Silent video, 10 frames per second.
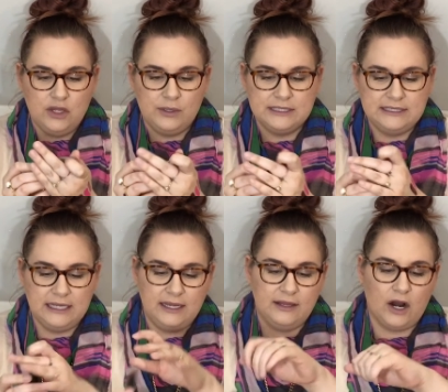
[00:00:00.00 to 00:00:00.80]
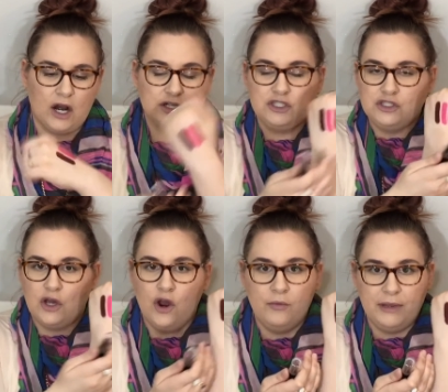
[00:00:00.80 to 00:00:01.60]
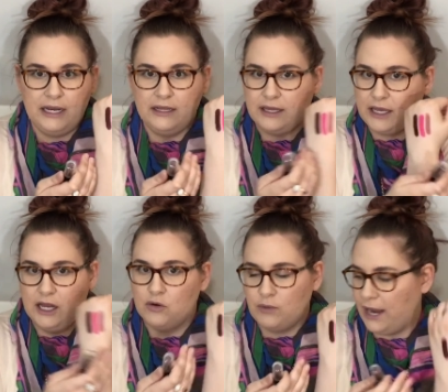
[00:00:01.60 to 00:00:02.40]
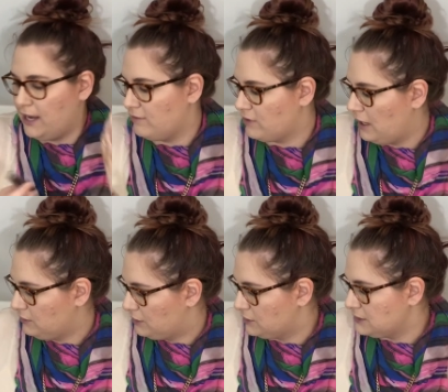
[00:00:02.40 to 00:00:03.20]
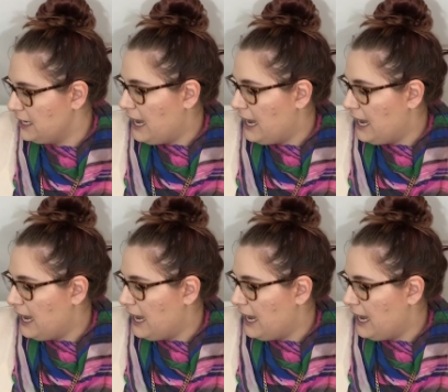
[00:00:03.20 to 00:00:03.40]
You can see there are so many, like an array of colors,